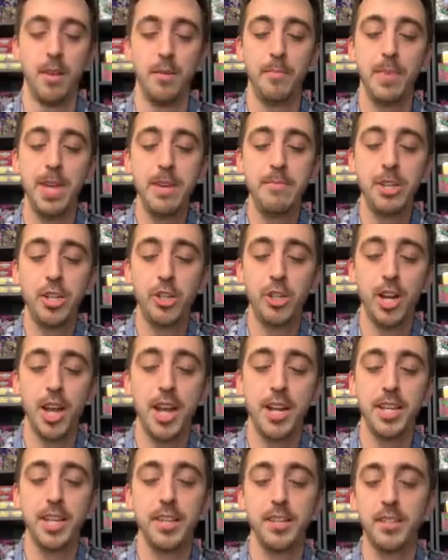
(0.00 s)
Baby
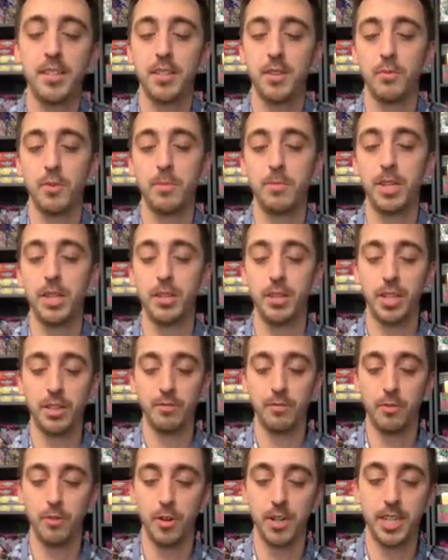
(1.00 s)
shinies we'd be
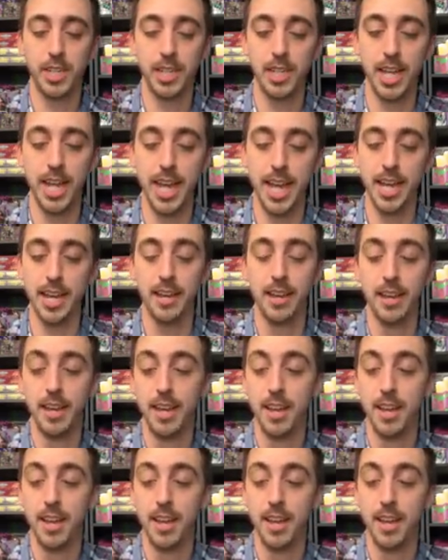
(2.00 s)
looking for today.